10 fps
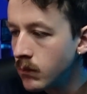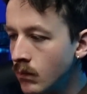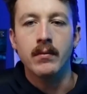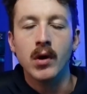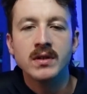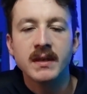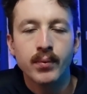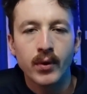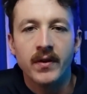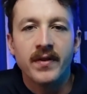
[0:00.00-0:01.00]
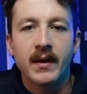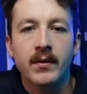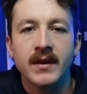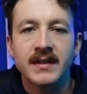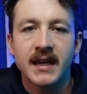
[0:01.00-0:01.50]
The most important thing
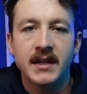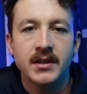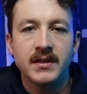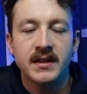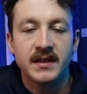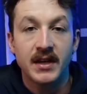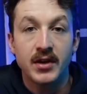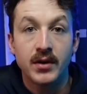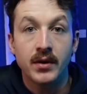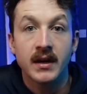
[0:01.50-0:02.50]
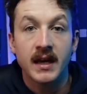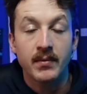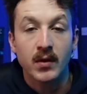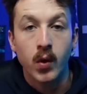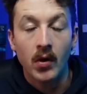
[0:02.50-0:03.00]
with these sessions is that you keep
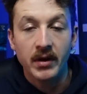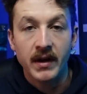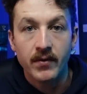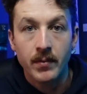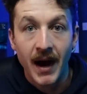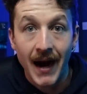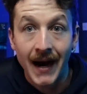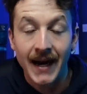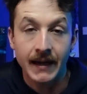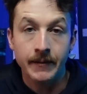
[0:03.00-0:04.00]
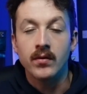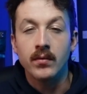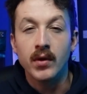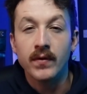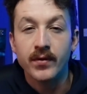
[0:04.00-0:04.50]
the quality of them high. You
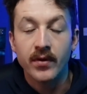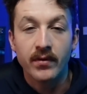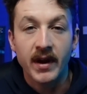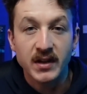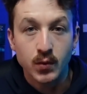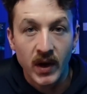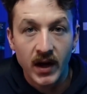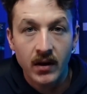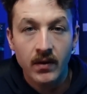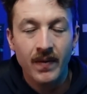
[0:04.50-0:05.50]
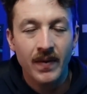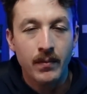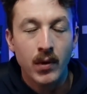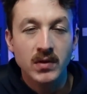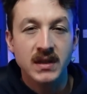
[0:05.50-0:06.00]
move through the range well. The
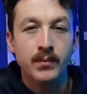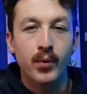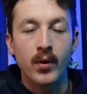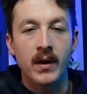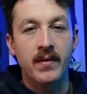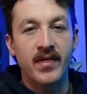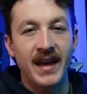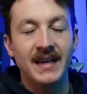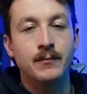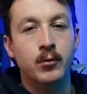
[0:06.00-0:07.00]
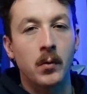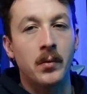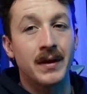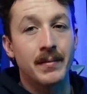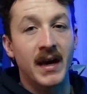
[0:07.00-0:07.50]
most important thing is
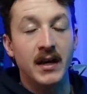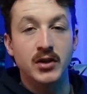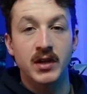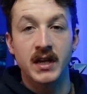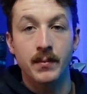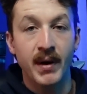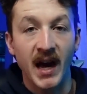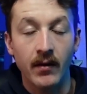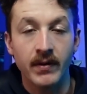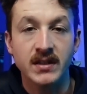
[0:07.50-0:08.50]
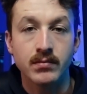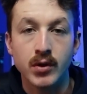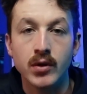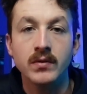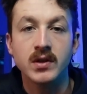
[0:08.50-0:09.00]
probably making sure that your pelvis
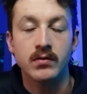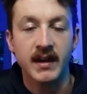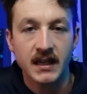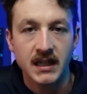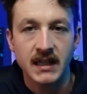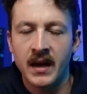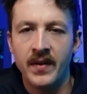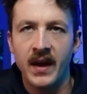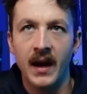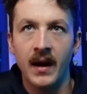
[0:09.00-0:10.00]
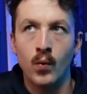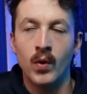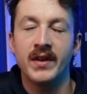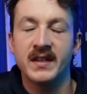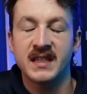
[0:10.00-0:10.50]
moves correctly, and that
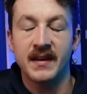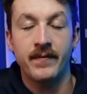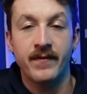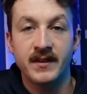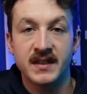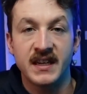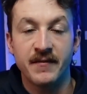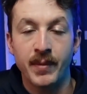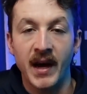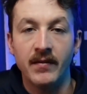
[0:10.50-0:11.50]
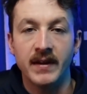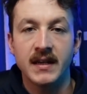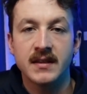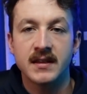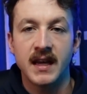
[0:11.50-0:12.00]
with a stiff
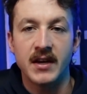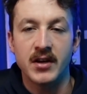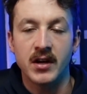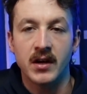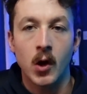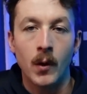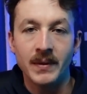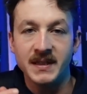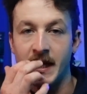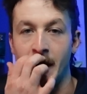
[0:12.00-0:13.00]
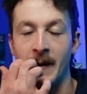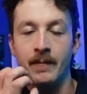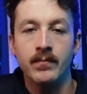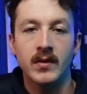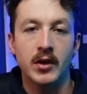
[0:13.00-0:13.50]
pelvis, that you're
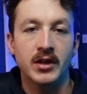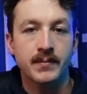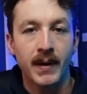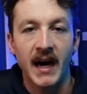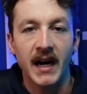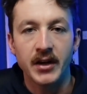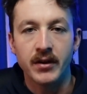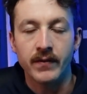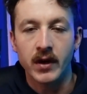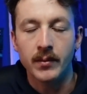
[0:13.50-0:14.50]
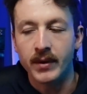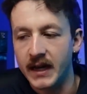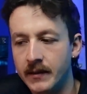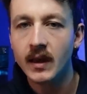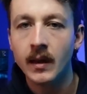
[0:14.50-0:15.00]
compensating your spine, your vertebrae,